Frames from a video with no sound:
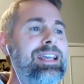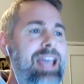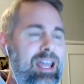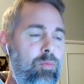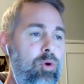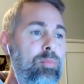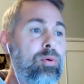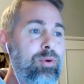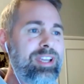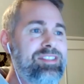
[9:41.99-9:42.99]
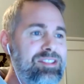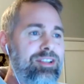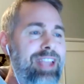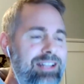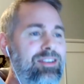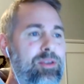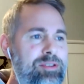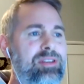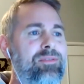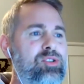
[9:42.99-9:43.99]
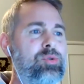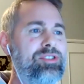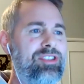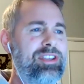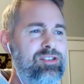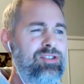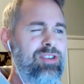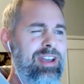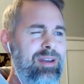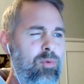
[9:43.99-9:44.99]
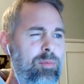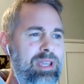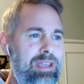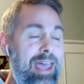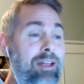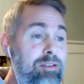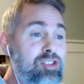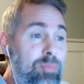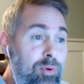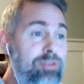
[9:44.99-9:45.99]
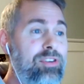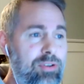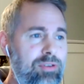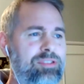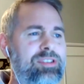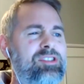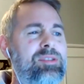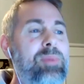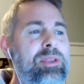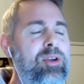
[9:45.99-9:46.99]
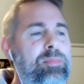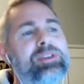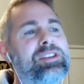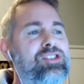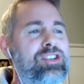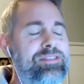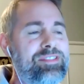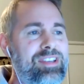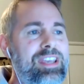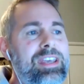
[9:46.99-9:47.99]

And we'll pre-select those individuals that uh, will be eligible to, to submit their petitions.